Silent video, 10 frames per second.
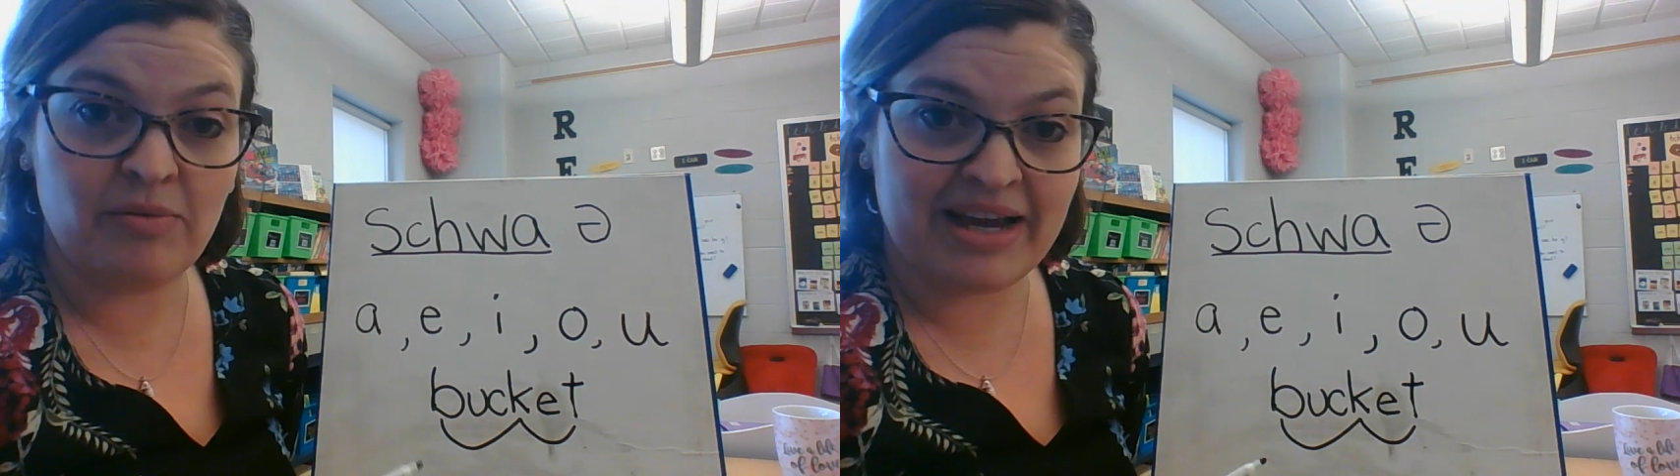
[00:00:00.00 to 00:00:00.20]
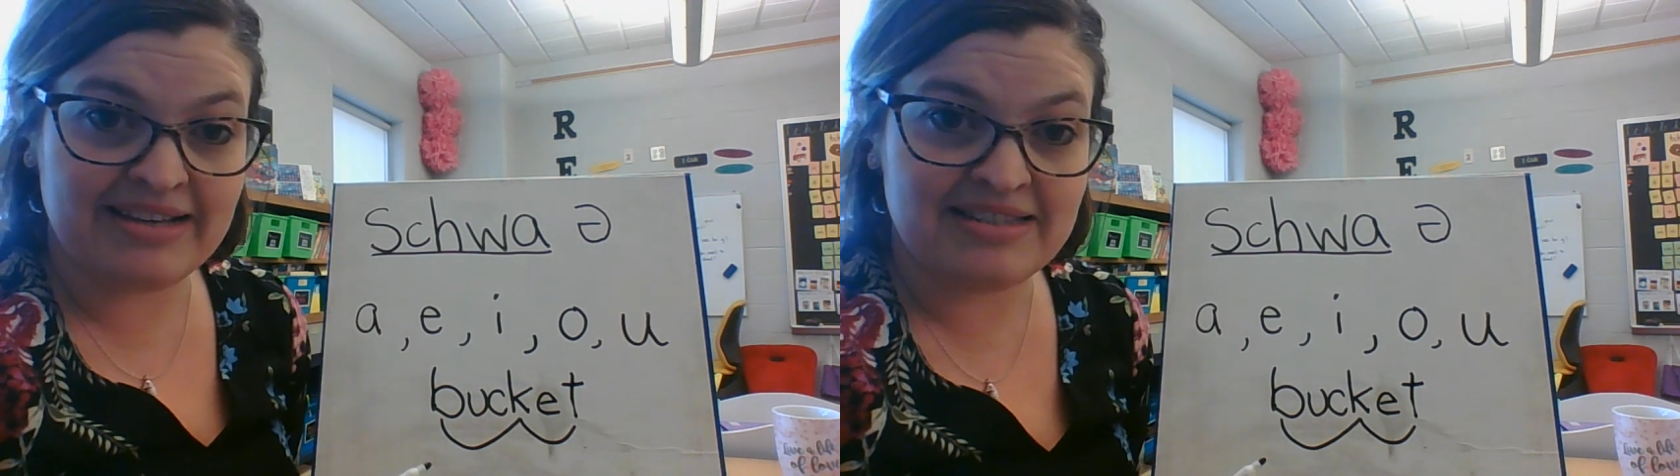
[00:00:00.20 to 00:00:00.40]

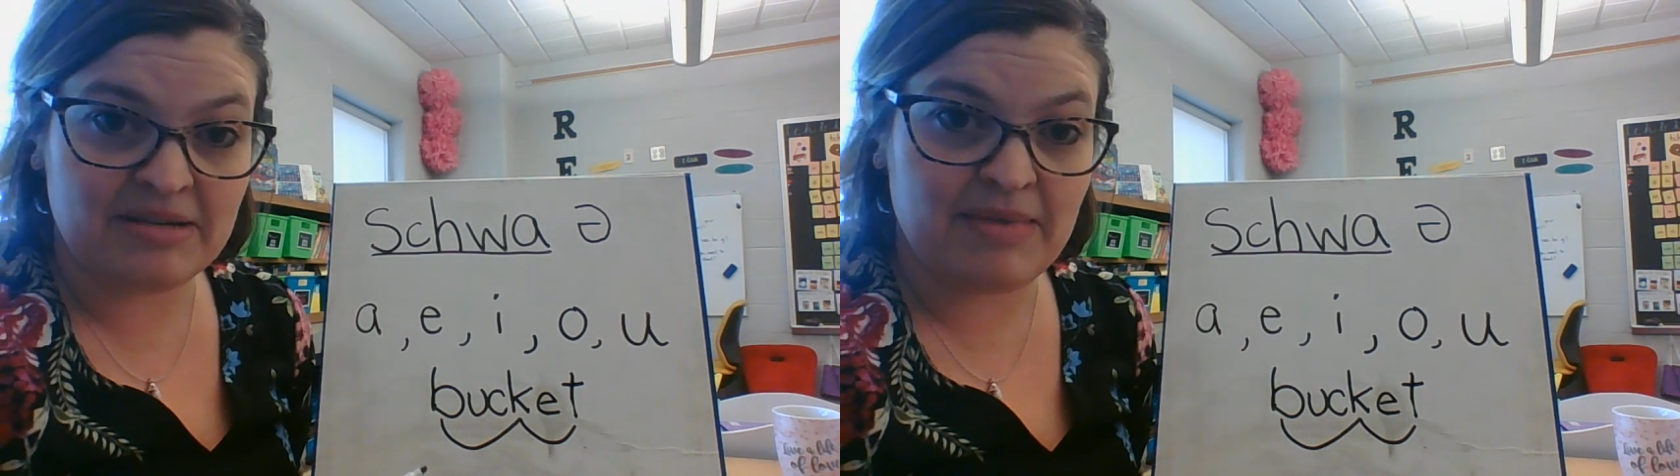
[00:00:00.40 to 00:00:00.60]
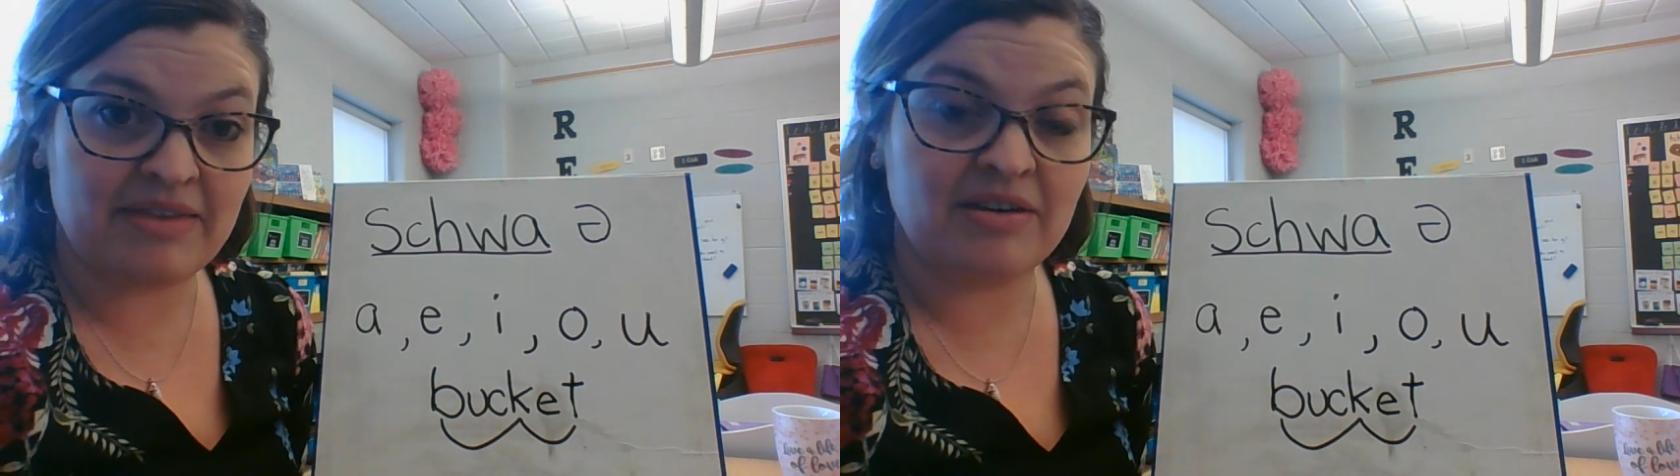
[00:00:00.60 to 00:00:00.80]
ways
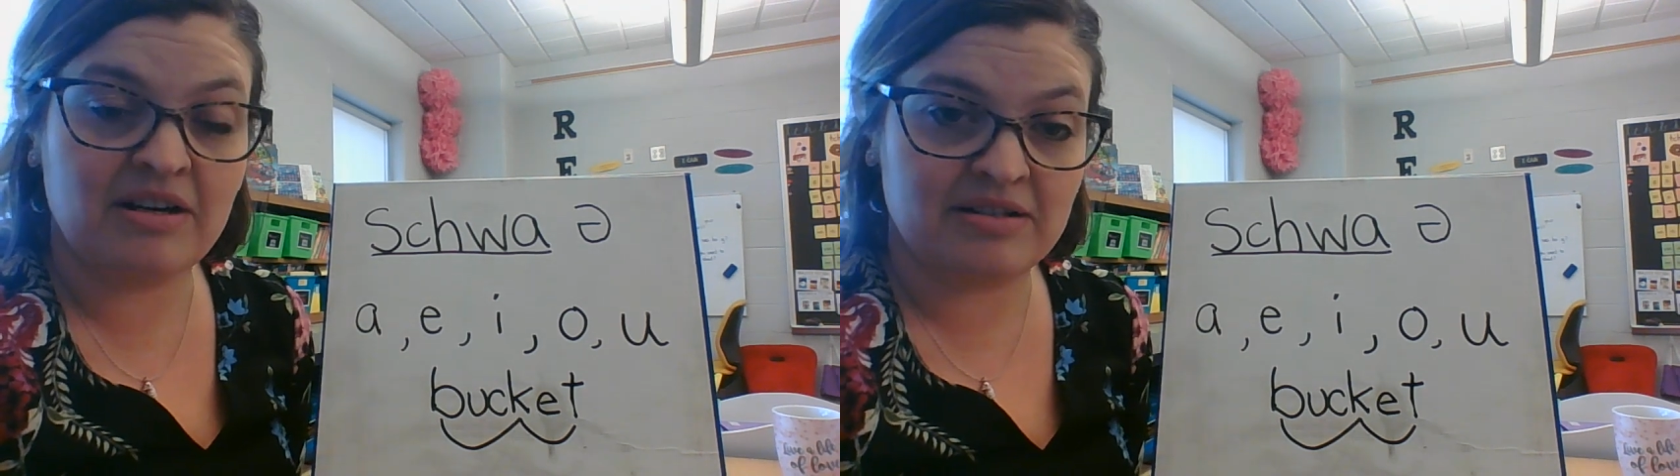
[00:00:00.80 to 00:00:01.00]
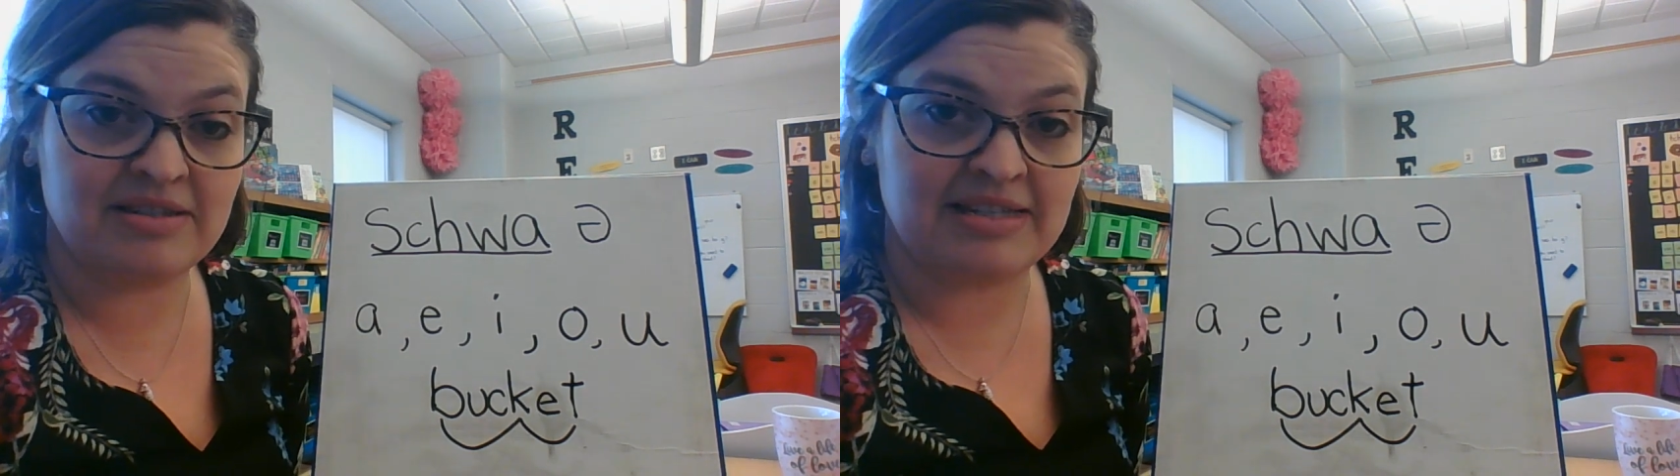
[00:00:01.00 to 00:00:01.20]
to make the
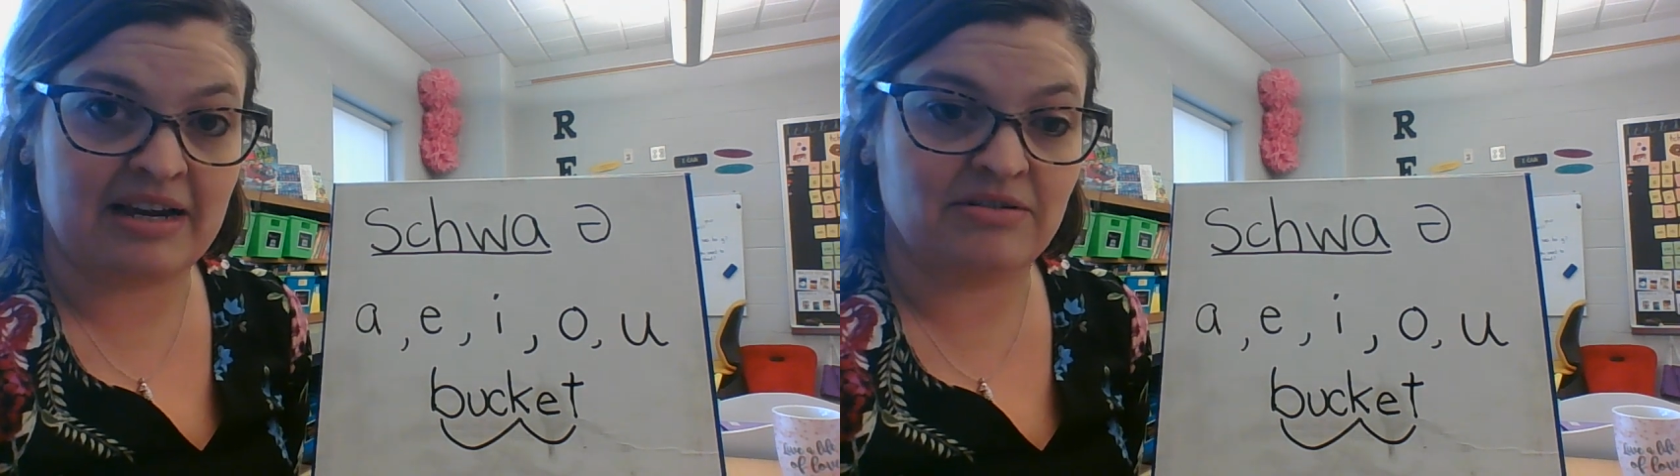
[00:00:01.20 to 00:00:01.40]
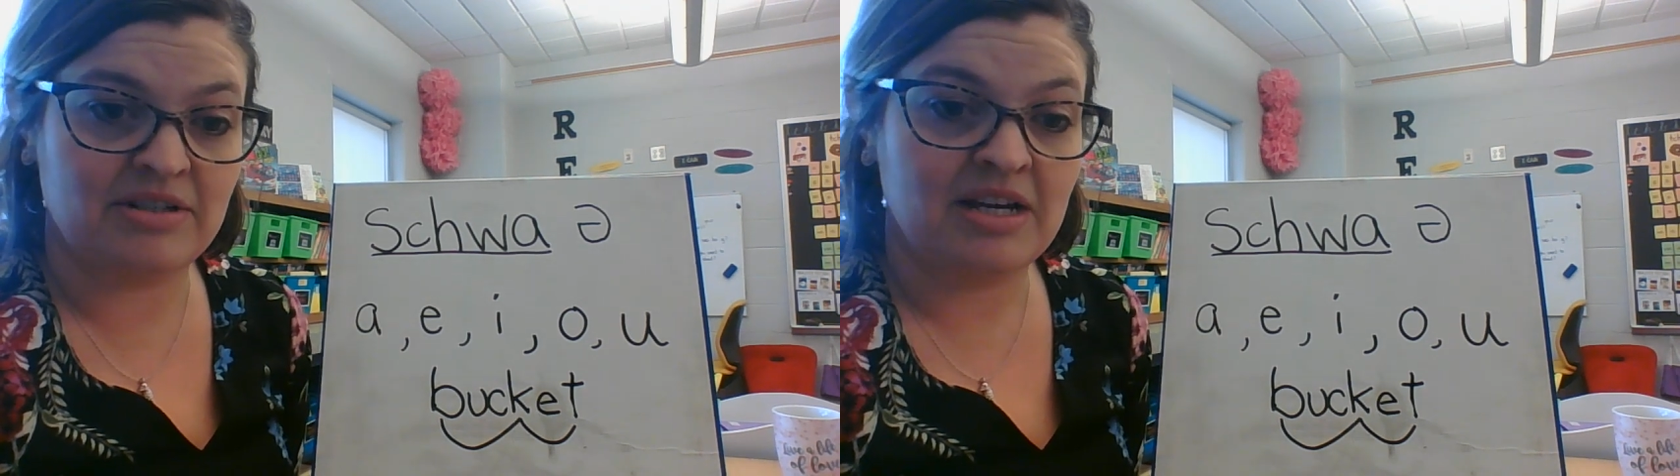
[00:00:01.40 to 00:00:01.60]
k
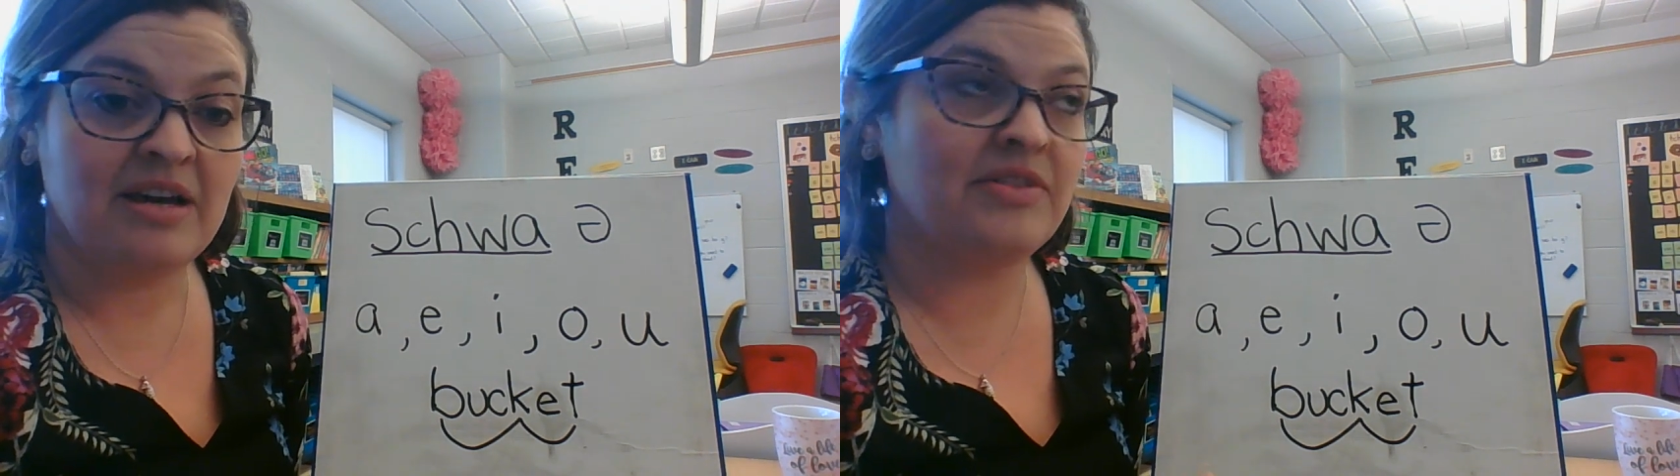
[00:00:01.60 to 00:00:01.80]
sound.